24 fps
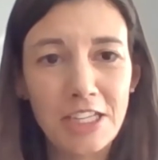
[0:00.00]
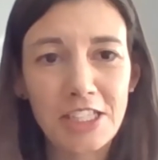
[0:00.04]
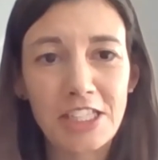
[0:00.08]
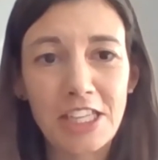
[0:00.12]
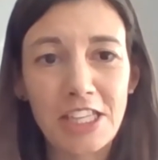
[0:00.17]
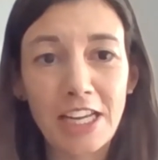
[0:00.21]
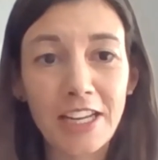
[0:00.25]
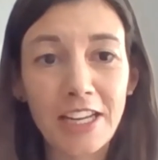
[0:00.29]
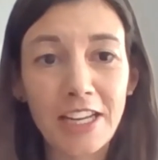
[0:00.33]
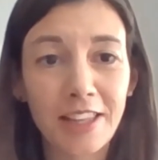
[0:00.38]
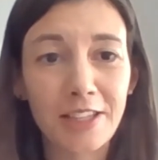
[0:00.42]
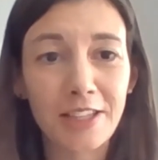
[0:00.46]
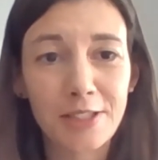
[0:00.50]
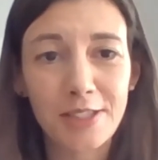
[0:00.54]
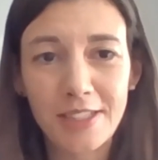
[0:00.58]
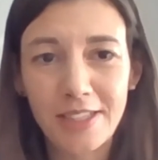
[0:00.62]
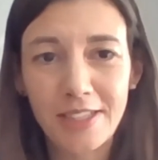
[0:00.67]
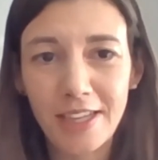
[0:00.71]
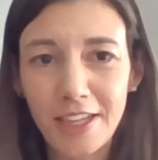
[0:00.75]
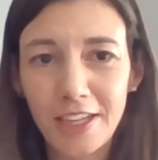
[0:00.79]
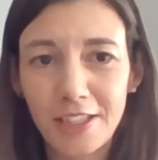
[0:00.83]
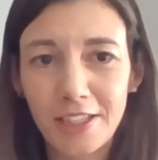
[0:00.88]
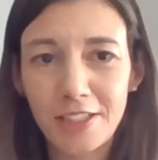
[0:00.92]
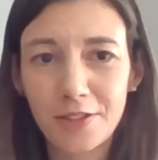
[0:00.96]
setting the
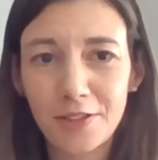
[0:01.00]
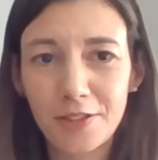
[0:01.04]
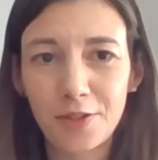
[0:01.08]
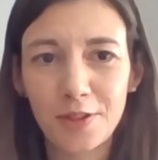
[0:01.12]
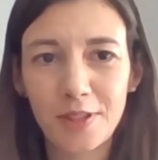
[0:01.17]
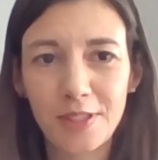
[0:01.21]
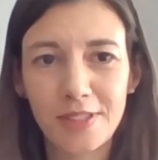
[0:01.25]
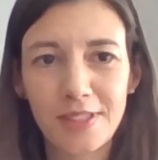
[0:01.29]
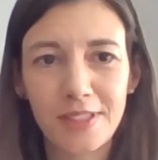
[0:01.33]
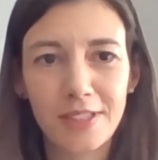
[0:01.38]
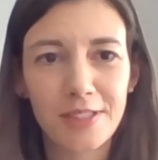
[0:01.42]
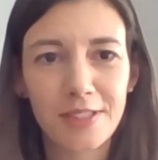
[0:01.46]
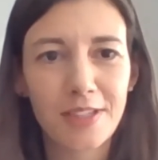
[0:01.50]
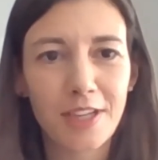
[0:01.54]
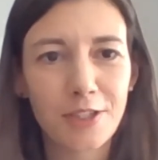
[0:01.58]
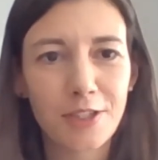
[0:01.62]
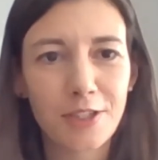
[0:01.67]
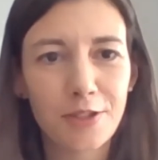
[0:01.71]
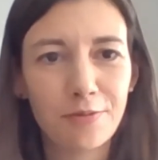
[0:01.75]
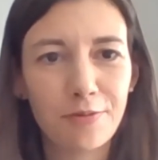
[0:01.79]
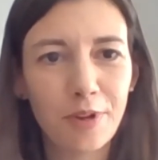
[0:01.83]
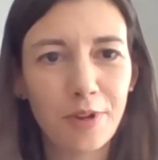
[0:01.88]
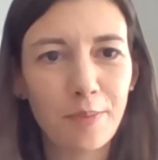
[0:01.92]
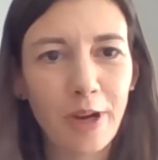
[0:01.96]
stage for this
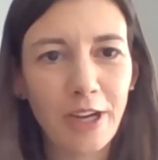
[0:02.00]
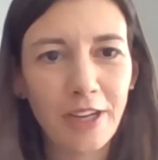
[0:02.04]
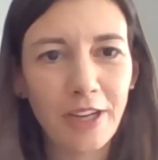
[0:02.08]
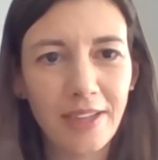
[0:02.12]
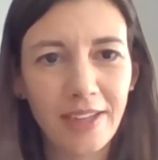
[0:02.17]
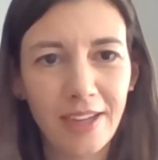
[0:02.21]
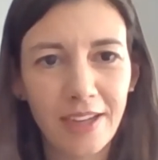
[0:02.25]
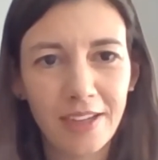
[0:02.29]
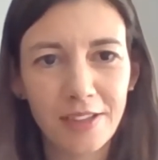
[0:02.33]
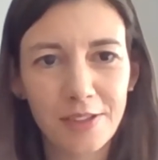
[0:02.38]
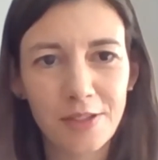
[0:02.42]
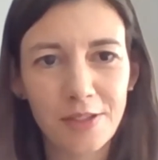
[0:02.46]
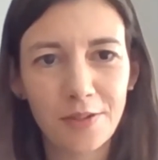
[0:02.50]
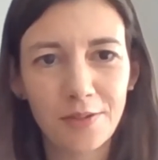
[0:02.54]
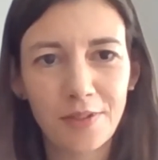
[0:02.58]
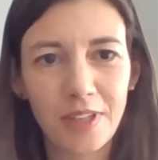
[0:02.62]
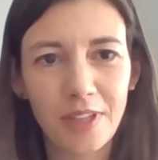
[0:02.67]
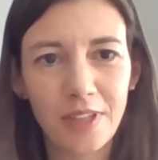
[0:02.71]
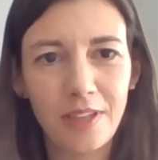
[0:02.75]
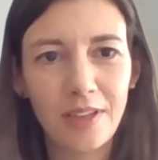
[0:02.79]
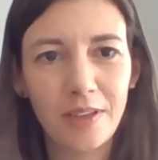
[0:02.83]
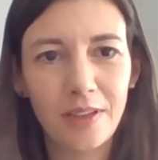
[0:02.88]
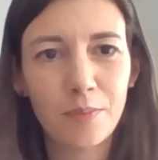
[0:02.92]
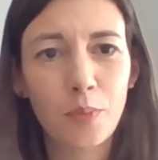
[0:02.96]
discussion, reminding us of
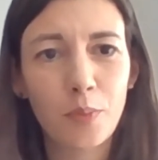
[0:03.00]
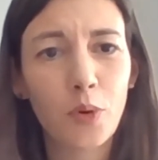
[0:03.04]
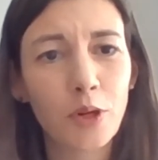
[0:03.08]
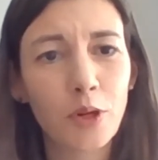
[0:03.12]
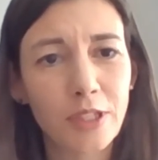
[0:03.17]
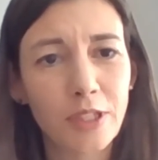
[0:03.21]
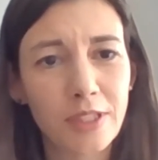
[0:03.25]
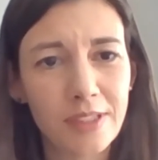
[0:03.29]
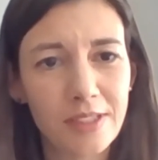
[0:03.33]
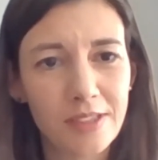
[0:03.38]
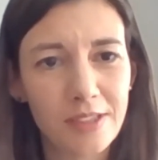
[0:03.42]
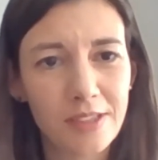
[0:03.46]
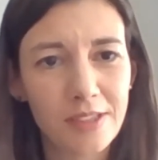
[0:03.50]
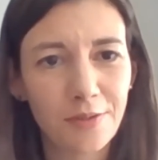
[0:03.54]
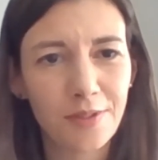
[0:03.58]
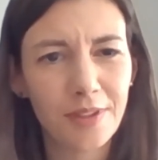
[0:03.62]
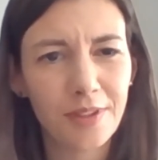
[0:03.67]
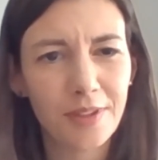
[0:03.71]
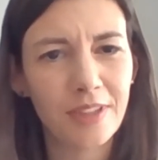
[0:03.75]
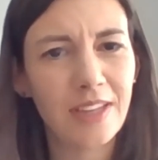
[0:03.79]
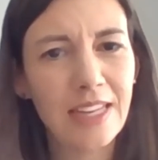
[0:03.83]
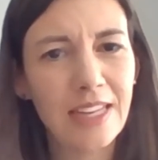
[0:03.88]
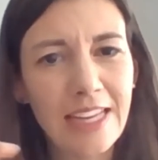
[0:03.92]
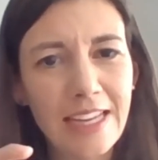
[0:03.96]
the importance of
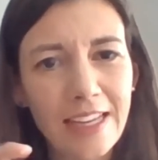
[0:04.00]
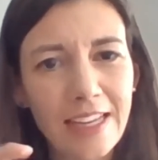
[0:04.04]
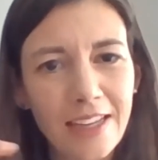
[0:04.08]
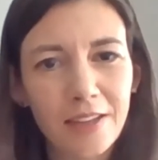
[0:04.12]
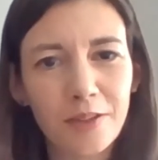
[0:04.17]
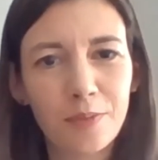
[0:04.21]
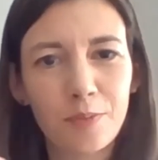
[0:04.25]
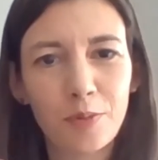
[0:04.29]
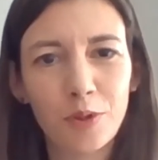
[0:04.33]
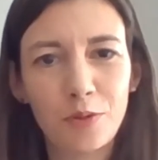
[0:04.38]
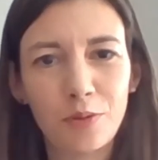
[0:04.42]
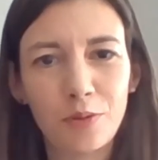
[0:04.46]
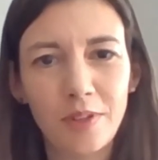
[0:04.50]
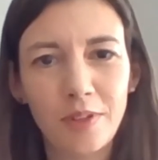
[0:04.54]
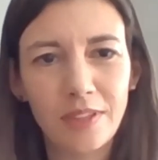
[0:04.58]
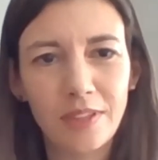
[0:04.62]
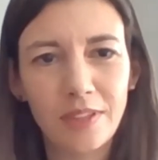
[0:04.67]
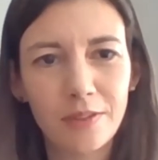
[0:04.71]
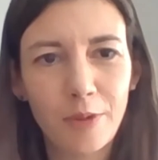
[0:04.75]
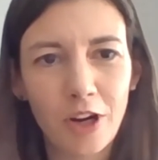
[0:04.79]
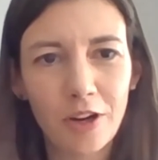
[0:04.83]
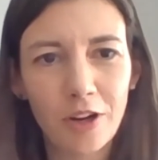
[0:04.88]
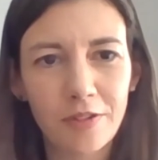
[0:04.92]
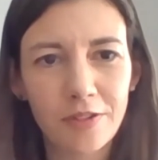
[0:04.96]
the link between
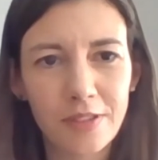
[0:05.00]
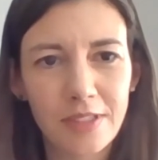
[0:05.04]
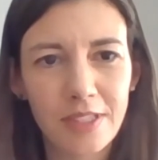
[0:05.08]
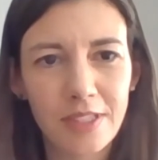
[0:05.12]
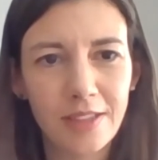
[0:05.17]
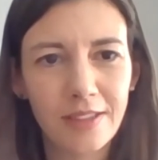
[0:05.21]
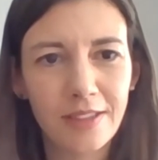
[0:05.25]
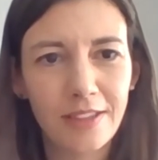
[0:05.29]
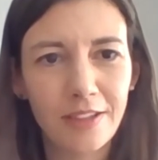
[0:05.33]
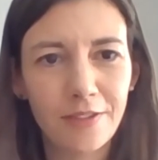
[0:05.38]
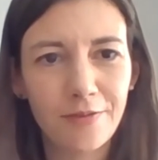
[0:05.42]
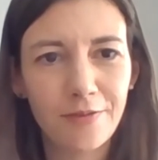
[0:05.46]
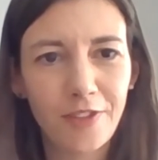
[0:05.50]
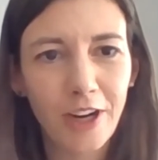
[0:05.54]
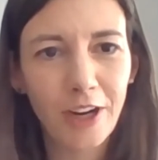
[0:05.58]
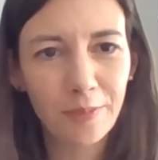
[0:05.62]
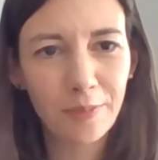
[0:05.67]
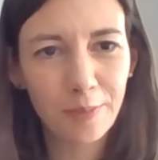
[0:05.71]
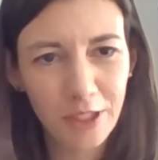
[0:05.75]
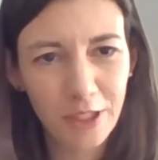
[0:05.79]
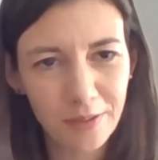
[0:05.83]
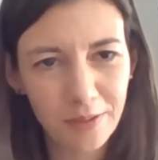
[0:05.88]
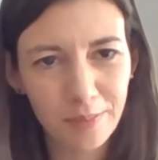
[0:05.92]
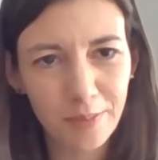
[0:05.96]
democracy and the
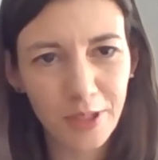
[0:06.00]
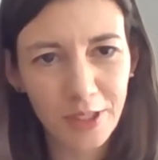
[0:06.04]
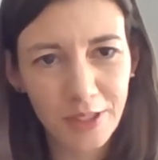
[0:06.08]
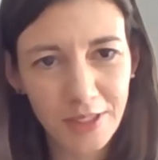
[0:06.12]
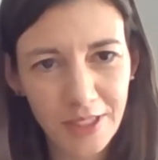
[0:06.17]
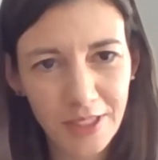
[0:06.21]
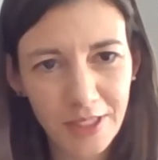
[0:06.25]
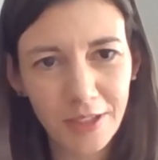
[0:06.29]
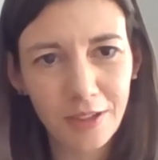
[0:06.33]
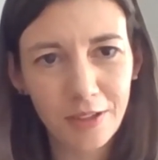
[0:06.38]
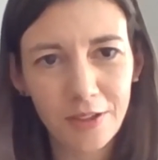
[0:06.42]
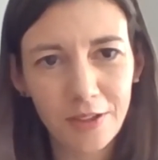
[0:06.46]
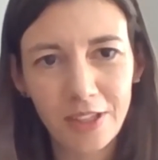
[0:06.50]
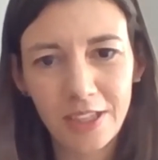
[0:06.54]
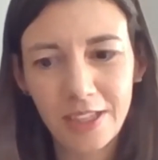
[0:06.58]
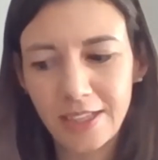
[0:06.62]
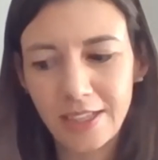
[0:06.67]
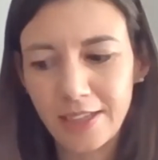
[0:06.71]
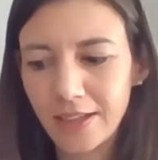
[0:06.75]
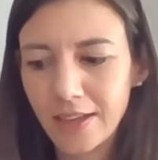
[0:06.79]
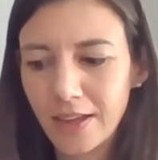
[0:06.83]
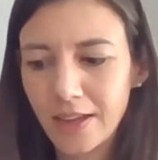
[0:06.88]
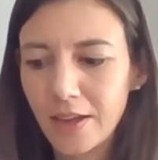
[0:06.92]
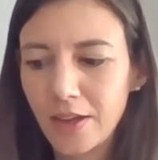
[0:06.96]
environment, and
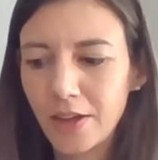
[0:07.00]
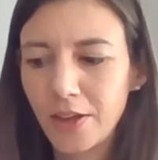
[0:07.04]
particularly